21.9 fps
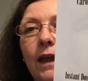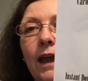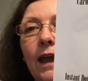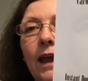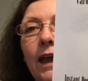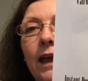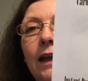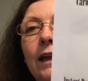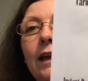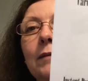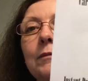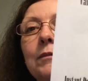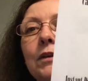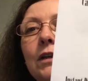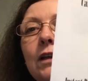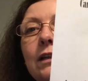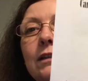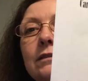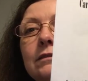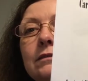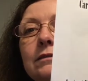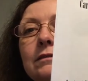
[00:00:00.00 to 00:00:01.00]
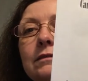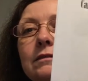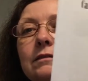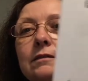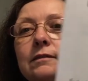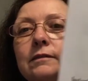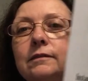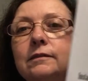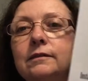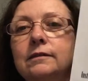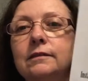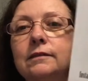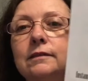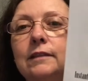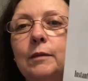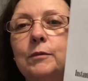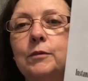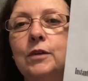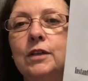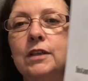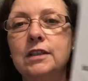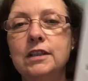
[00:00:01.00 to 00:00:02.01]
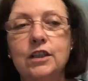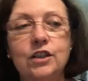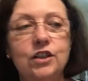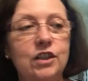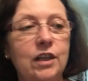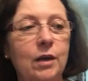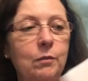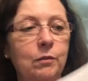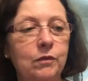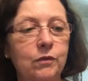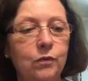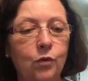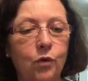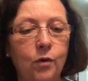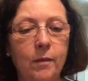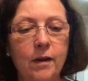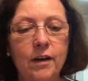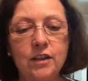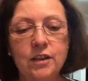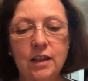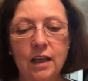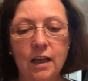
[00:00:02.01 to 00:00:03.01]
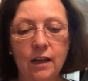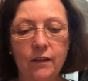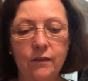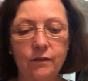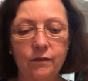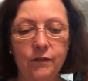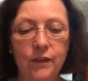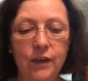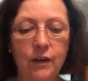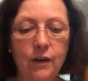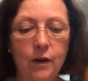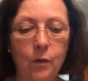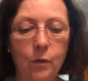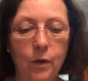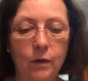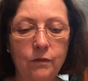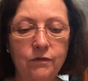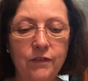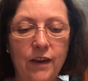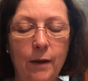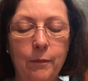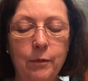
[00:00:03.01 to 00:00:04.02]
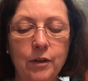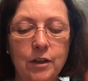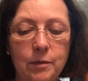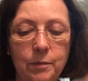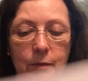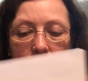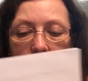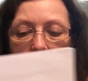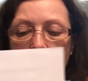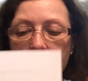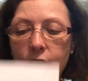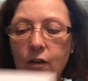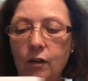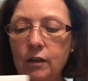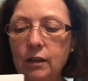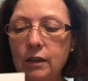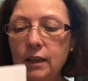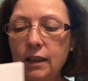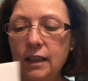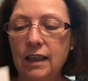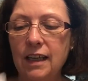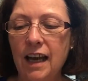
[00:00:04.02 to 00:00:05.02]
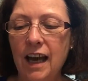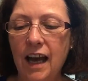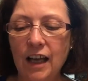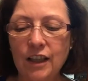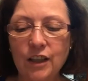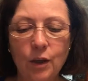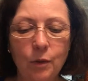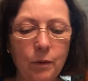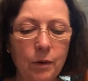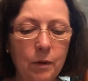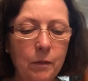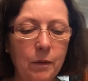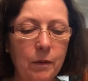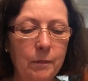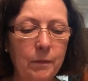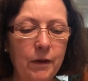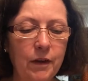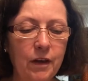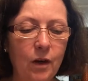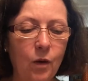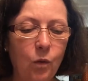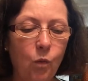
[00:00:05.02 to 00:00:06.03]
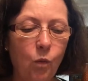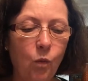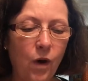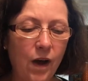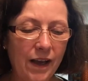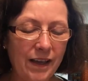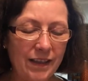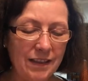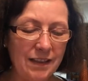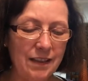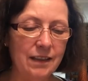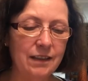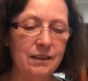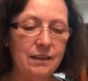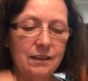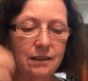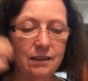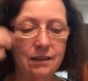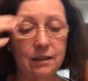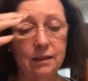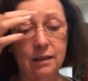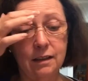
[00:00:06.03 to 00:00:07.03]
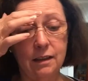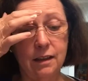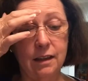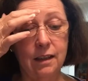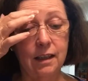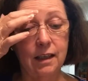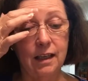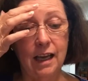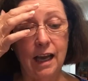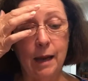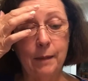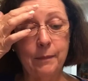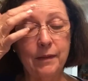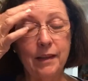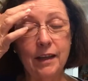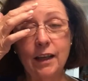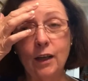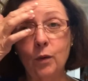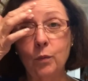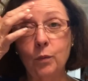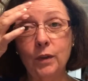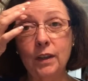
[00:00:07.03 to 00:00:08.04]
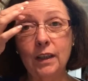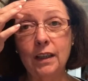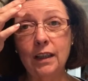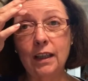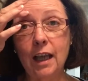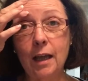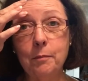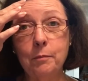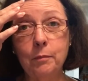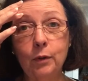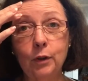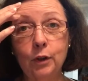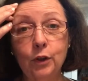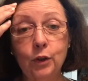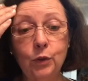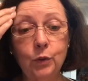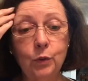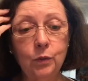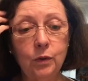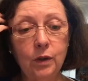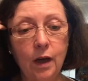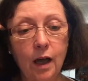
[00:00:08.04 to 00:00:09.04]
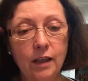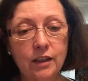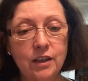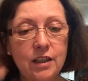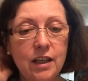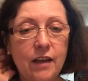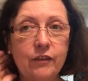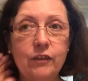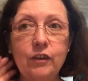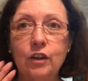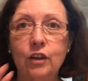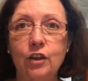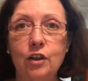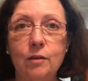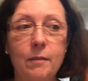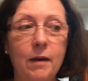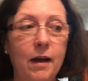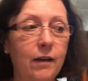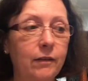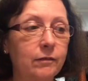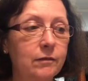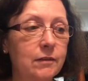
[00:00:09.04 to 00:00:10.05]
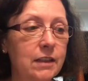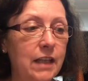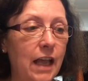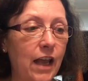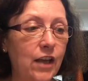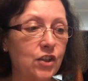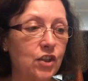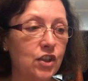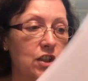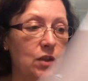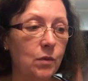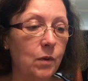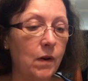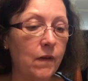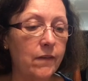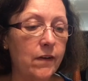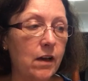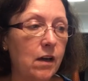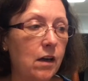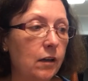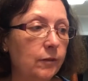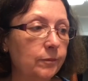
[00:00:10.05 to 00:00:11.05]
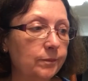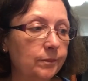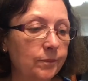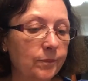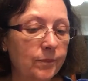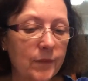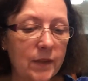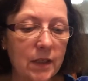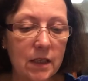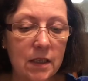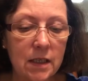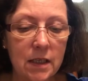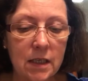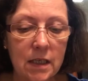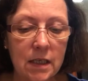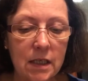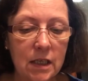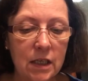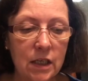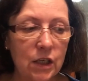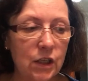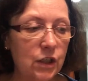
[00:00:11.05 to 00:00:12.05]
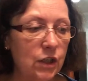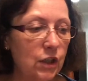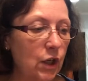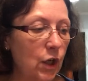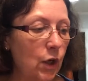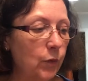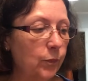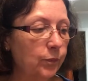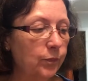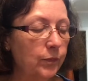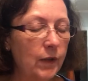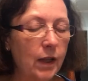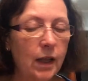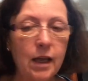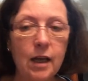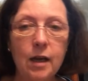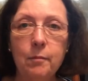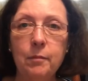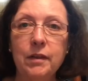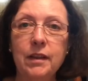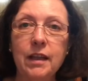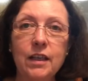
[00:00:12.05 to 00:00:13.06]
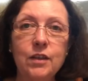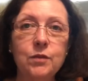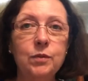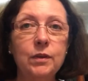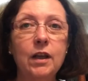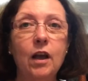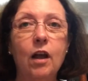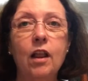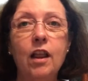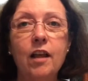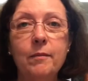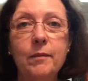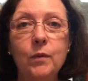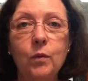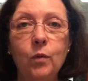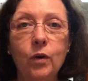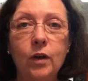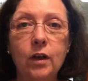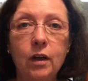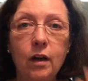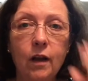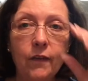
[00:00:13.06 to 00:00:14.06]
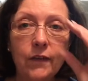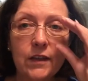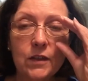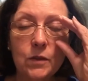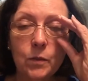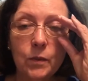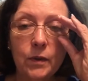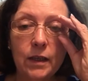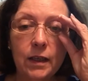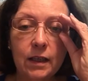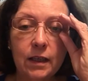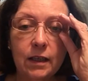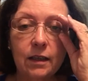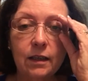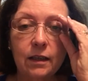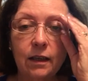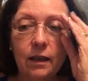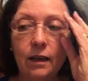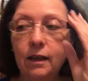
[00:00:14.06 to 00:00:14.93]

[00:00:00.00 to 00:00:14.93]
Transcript: And I'm gonna stitch that one for him. I just got to figure out what fabric to put that on. I don't really want to put it on white. I'm thinking a really light blue. I just have to look through my stash and see what I've got. So... but that's really all I've been working on this week.